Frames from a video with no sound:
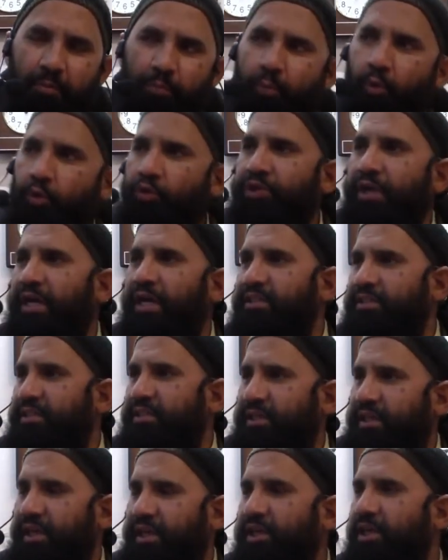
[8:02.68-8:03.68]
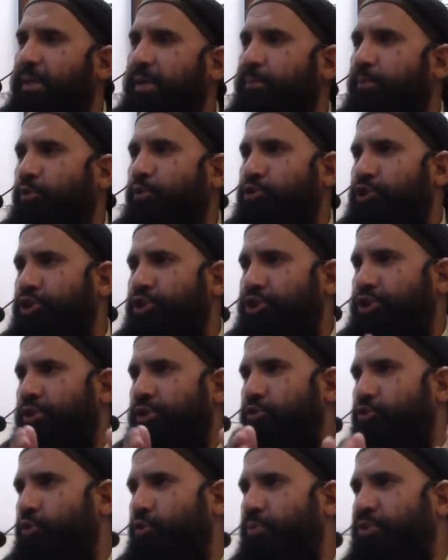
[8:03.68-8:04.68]
put us in a
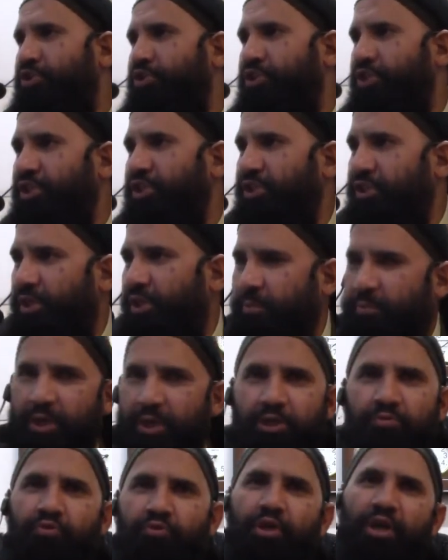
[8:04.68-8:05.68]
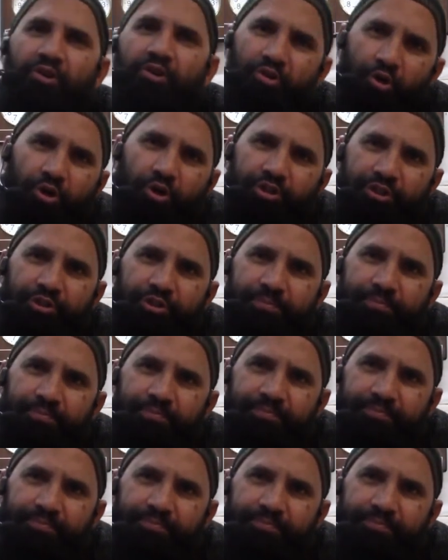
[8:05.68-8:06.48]
position to be senior, but we are not.